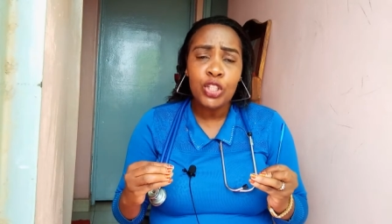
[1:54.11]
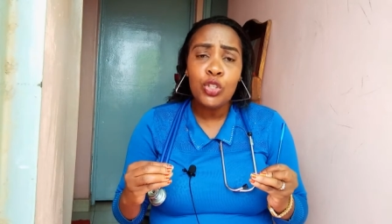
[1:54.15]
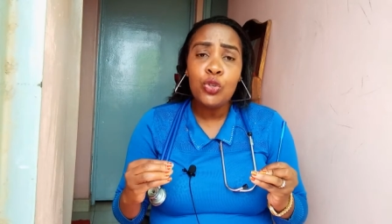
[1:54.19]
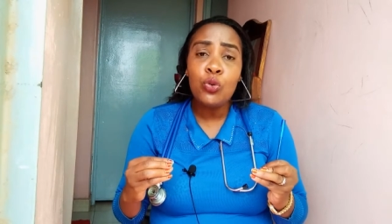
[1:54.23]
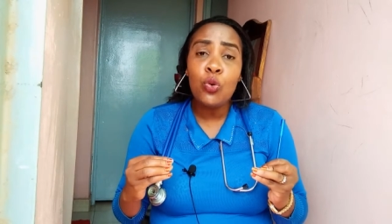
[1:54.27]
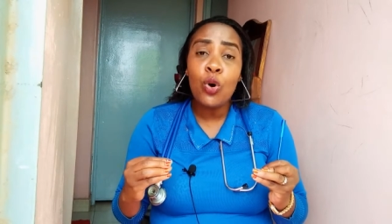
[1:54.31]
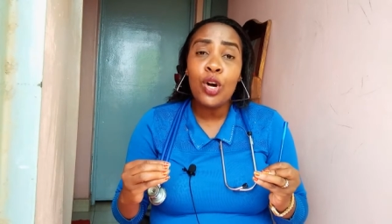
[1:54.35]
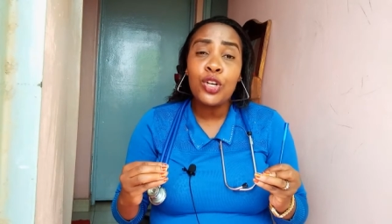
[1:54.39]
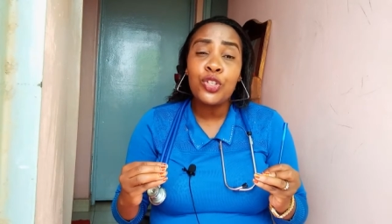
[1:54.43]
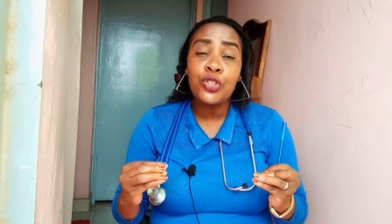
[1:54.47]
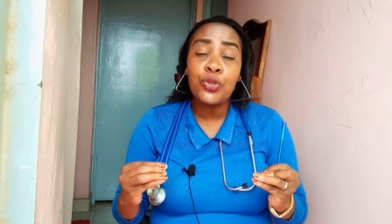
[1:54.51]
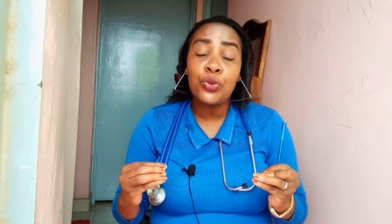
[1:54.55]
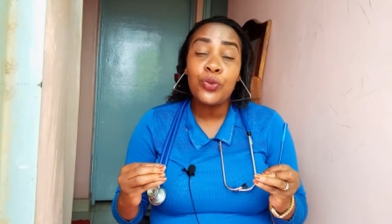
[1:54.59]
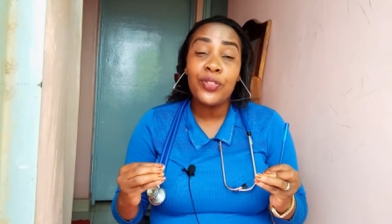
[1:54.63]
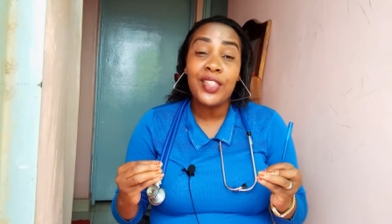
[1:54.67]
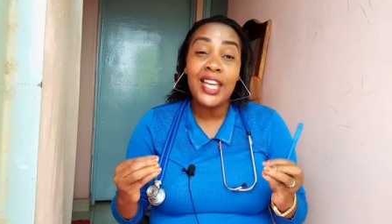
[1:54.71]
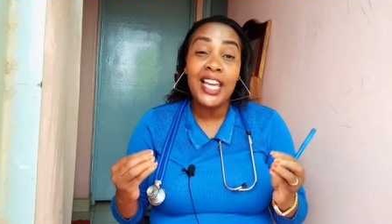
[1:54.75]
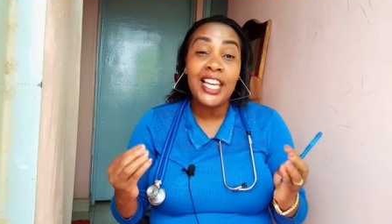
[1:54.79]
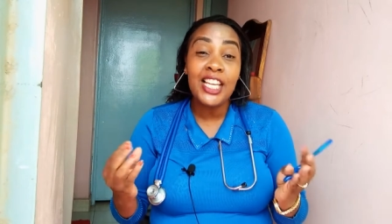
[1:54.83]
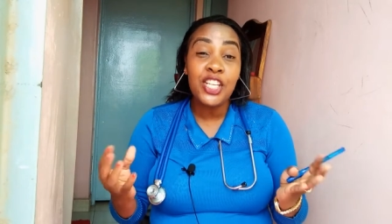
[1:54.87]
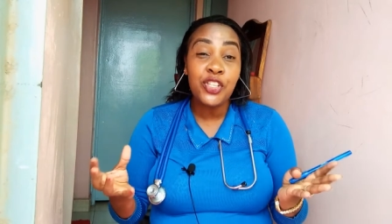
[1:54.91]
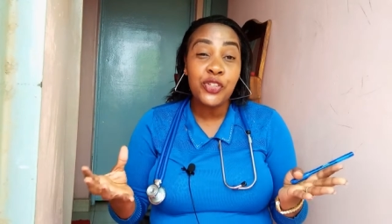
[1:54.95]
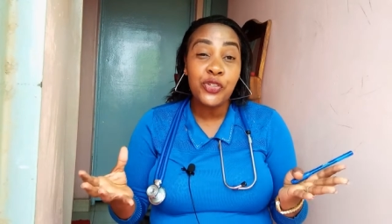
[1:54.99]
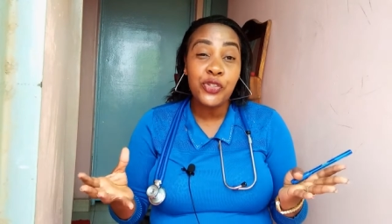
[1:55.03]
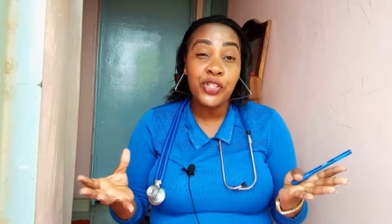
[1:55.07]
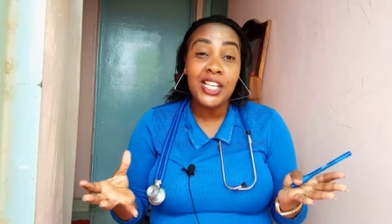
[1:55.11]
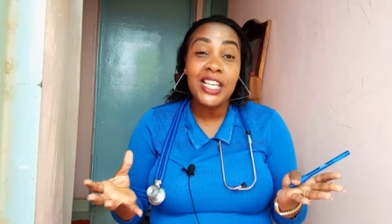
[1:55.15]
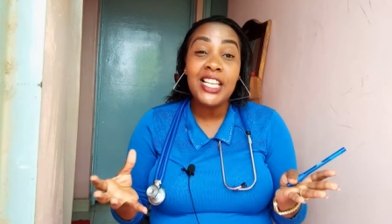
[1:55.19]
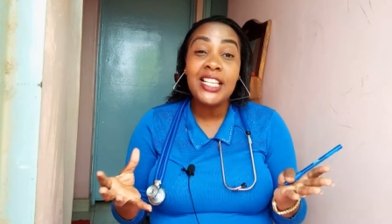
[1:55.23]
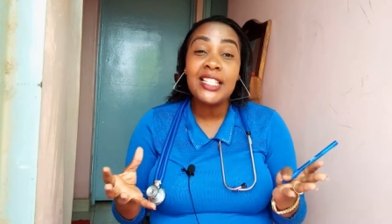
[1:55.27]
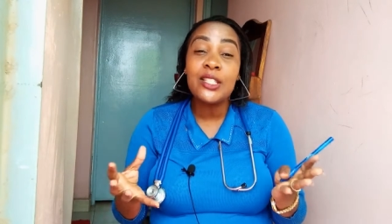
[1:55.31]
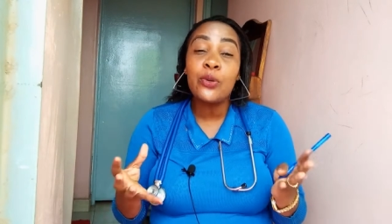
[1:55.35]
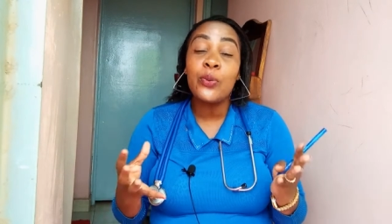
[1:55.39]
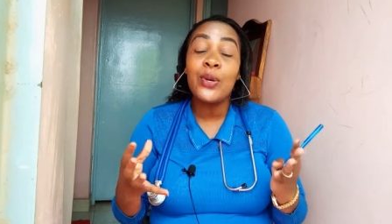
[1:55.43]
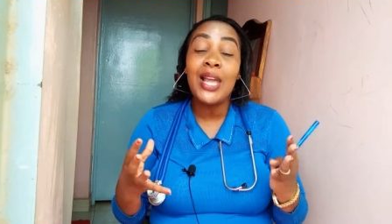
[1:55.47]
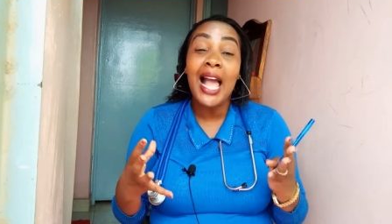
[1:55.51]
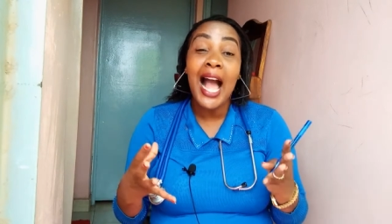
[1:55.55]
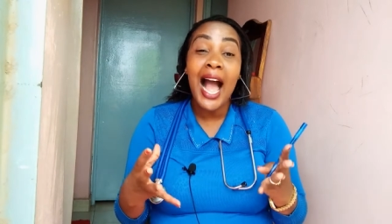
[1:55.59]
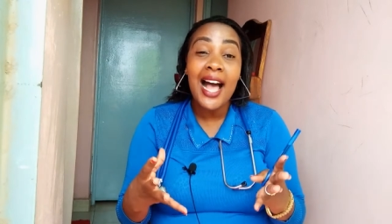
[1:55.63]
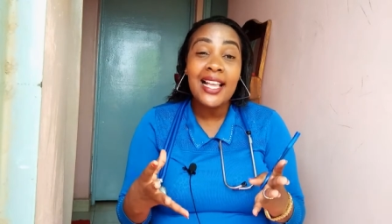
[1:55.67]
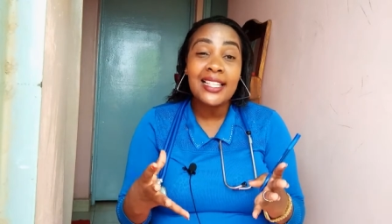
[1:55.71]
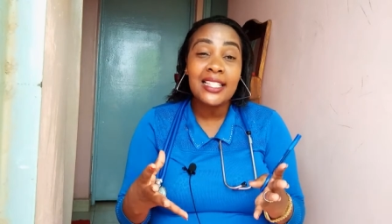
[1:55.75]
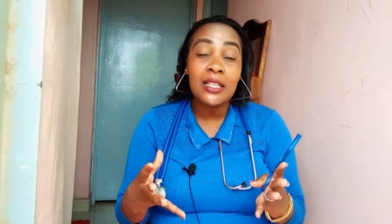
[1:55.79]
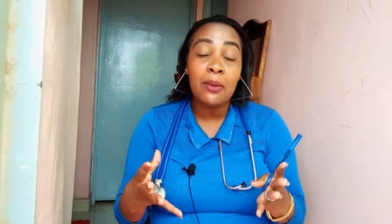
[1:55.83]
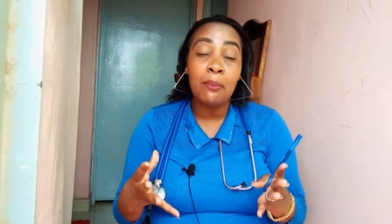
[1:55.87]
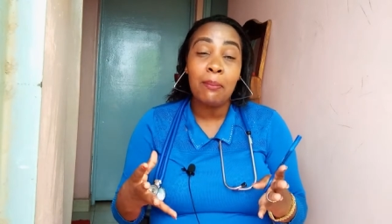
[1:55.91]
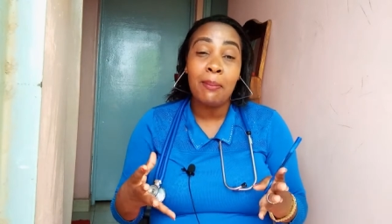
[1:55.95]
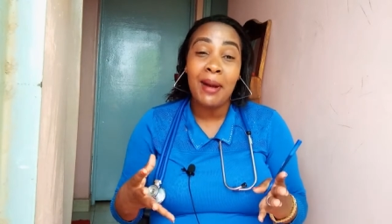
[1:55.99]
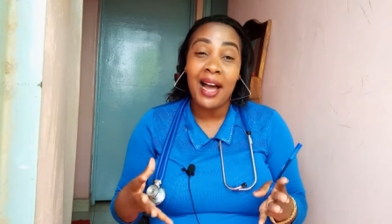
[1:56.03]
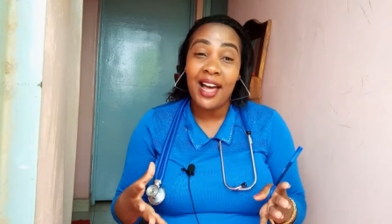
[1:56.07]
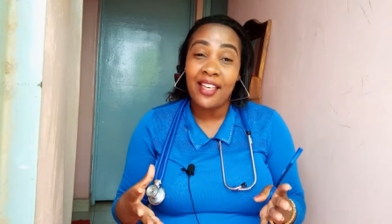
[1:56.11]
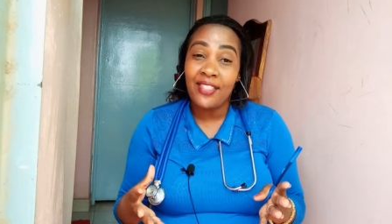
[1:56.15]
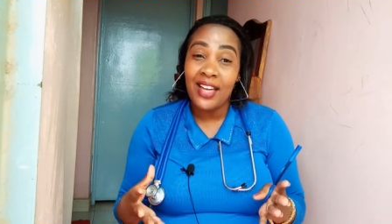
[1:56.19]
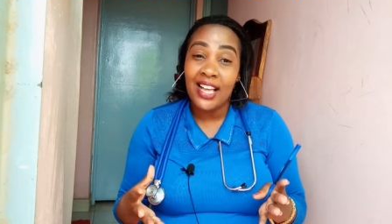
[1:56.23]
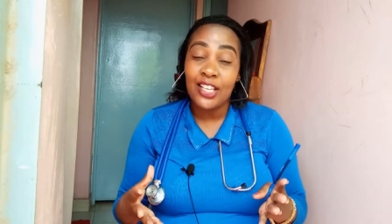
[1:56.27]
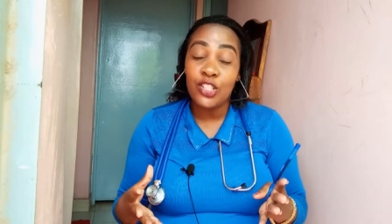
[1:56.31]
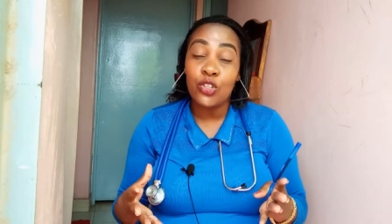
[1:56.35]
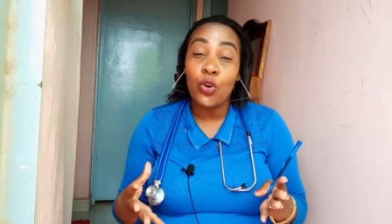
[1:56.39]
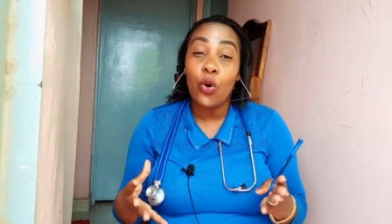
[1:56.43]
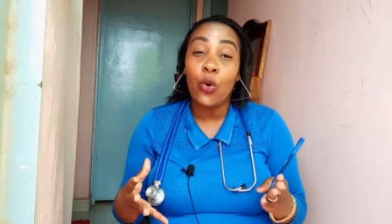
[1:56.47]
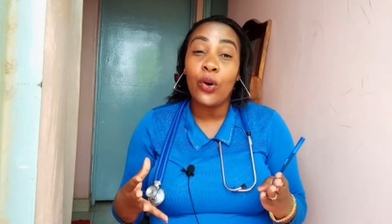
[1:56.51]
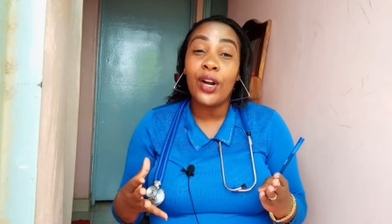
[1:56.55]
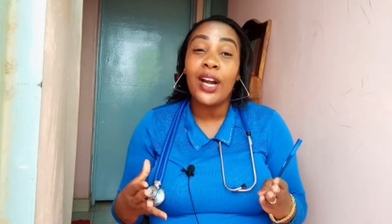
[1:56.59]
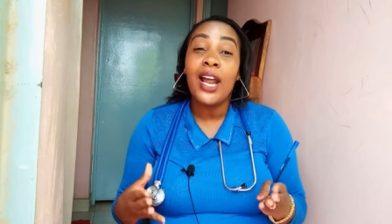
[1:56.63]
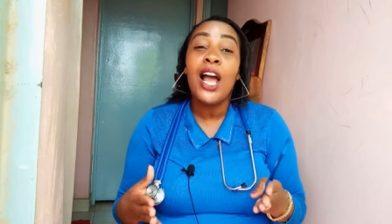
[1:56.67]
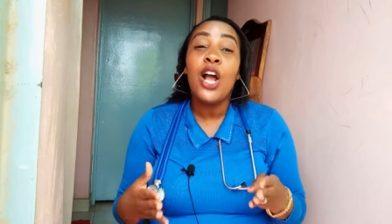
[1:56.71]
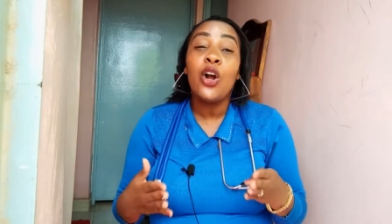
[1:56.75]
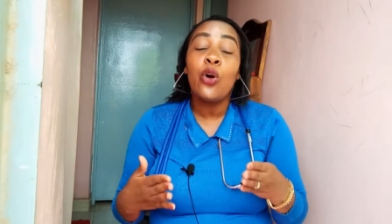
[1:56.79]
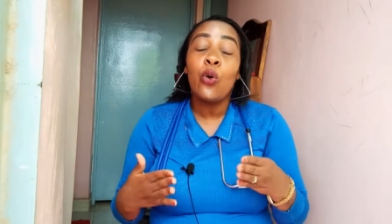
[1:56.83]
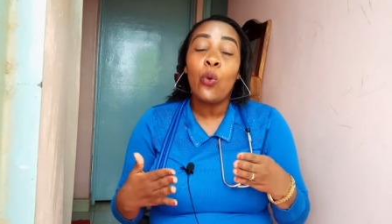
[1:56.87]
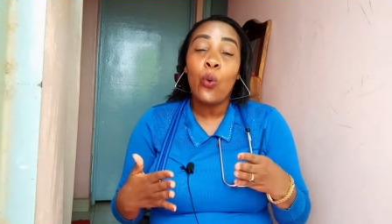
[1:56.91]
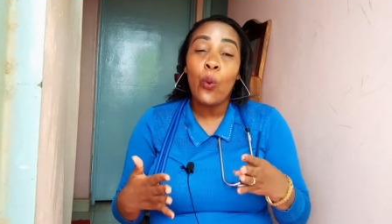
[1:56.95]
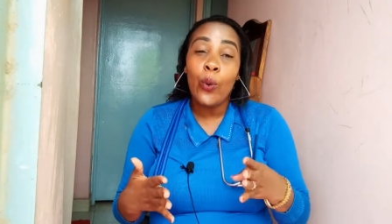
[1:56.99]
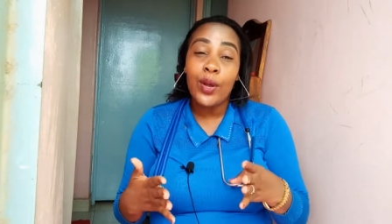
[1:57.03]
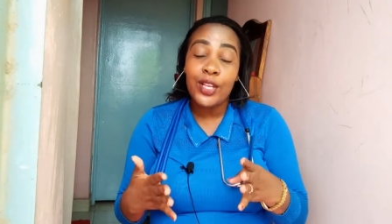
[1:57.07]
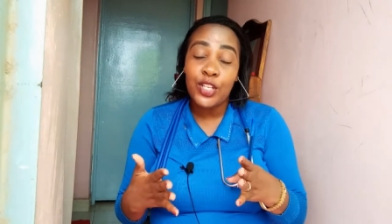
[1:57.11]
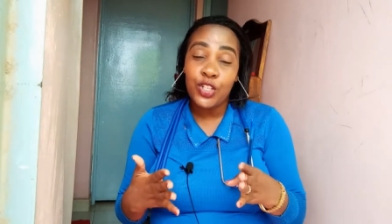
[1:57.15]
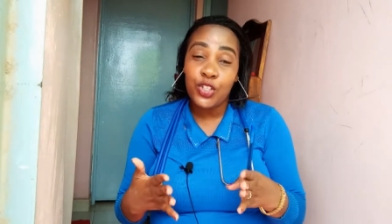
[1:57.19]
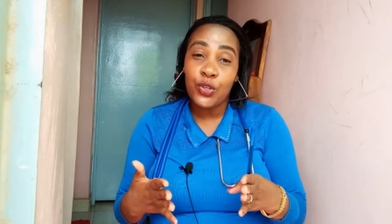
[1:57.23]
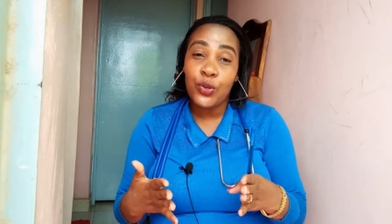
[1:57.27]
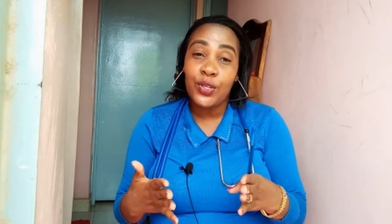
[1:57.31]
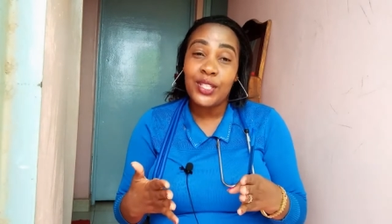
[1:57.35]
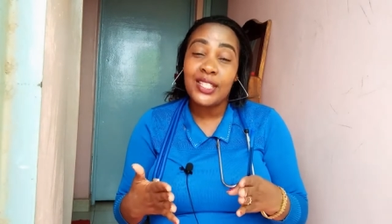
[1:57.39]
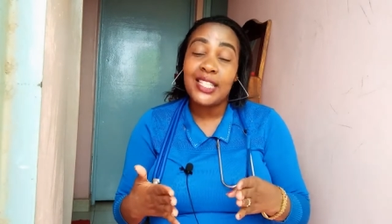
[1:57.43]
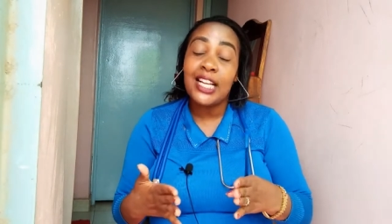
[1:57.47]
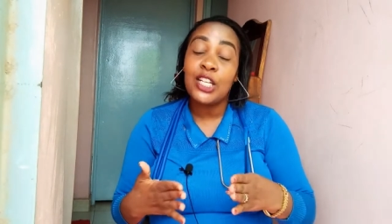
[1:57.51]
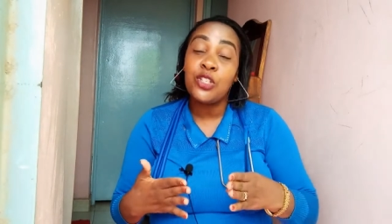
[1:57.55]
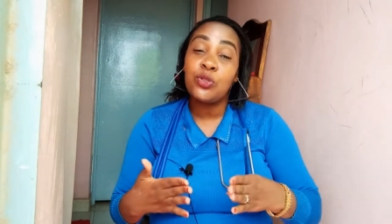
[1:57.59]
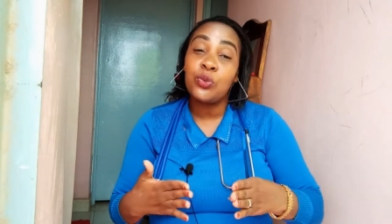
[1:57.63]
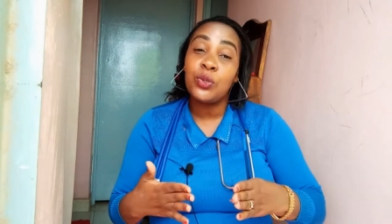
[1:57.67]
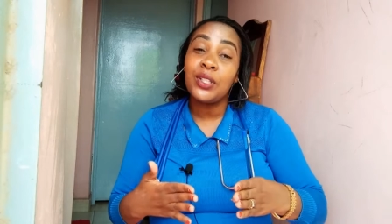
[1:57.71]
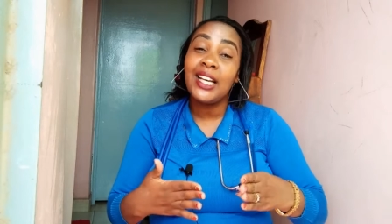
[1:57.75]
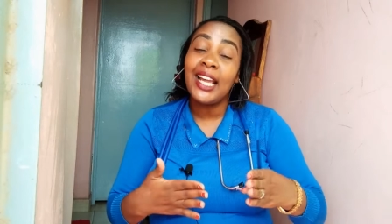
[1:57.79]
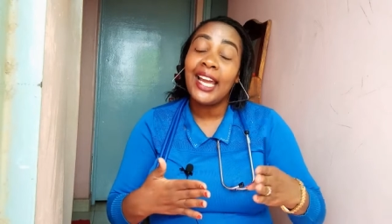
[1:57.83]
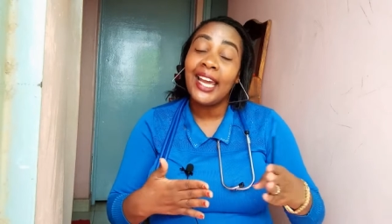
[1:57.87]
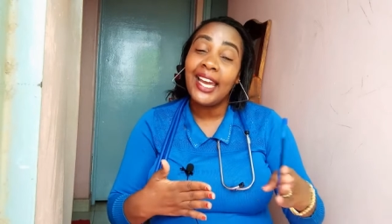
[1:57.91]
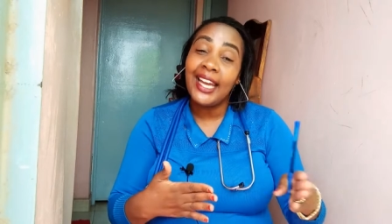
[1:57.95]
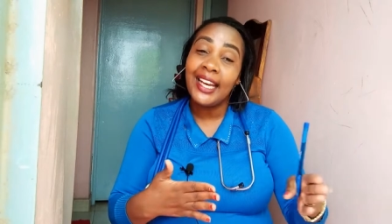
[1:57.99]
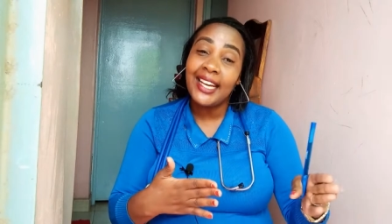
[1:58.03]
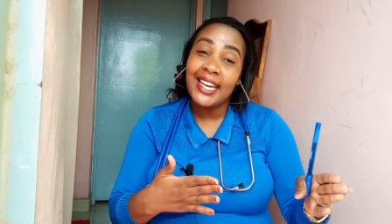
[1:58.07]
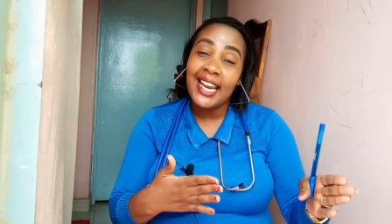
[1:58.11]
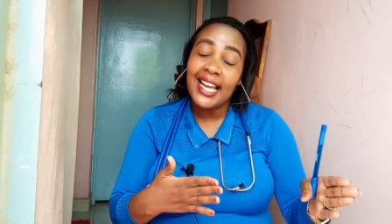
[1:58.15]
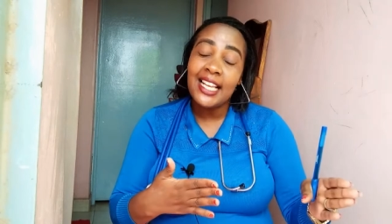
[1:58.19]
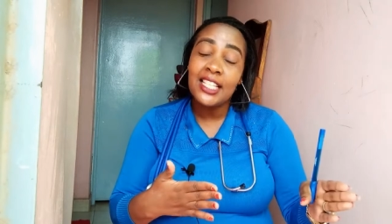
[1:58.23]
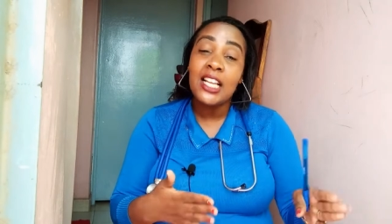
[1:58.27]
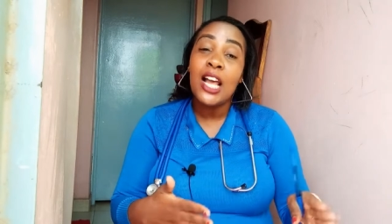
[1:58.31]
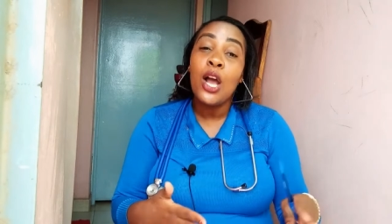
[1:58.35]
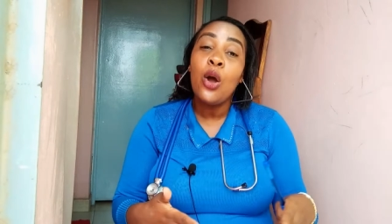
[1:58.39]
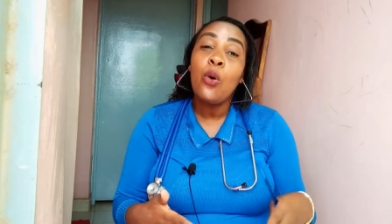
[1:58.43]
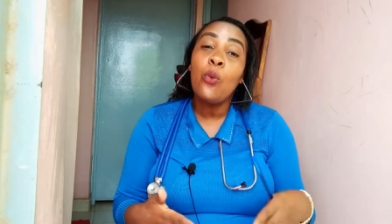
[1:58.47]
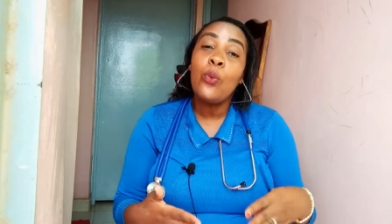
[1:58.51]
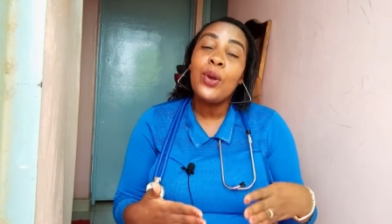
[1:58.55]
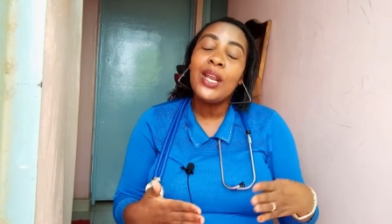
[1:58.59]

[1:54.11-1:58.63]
You want to, the history is we ask mothers on questions that will help us,